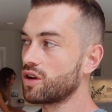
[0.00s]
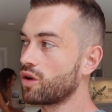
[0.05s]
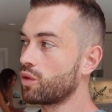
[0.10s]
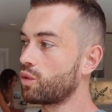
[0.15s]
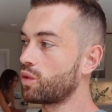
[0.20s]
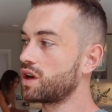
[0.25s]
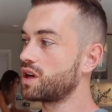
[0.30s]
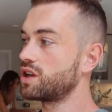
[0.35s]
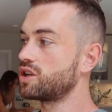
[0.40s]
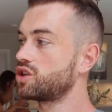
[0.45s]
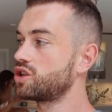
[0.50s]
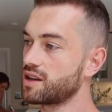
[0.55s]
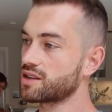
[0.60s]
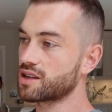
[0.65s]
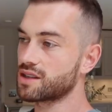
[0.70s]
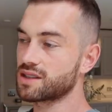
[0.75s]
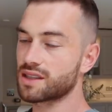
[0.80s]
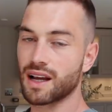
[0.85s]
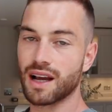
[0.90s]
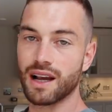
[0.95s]
which is
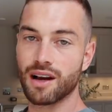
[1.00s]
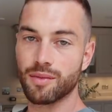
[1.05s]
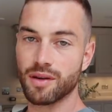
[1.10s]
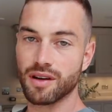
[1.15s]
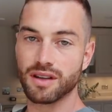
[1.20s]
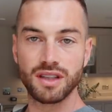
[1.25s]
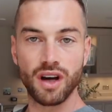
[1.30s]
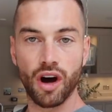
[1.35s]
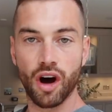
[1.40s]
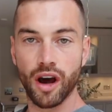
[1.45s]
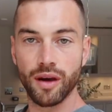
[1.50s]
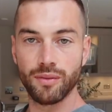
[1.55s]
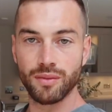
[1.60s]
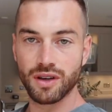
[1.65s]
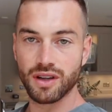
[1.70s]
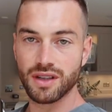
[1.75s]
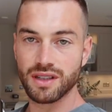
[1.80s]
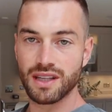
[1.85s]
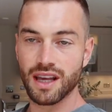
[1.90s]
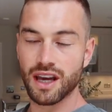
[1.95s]
going to take a little bit of time
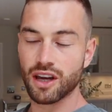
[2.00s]
because they're